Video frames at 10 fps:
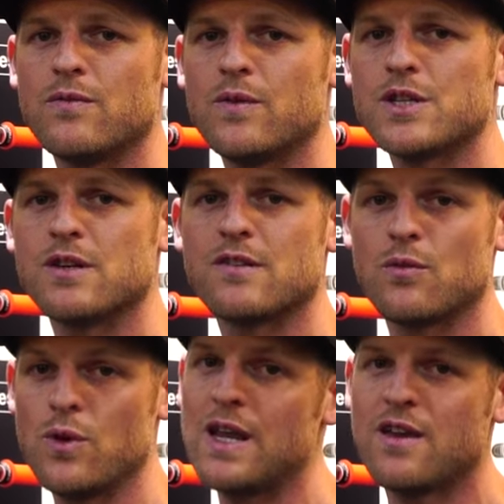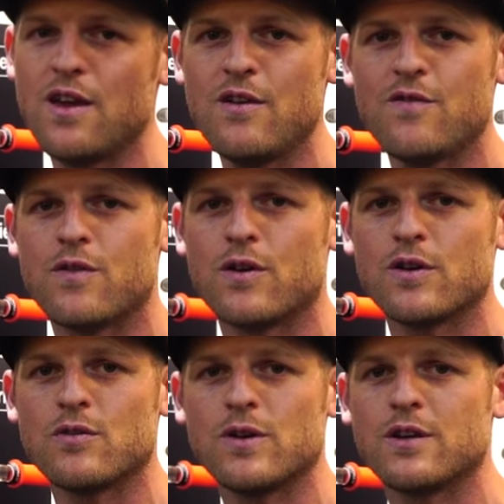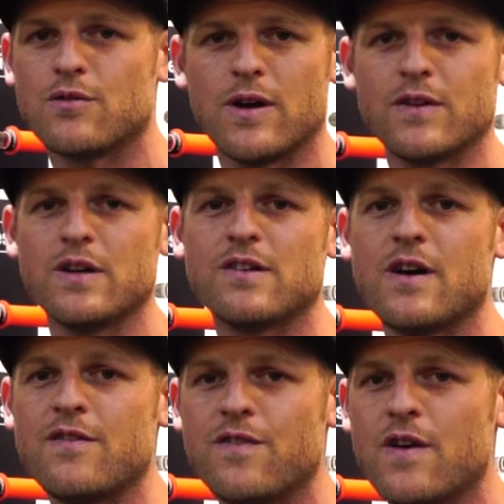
which is really key for doing the gravity stuff.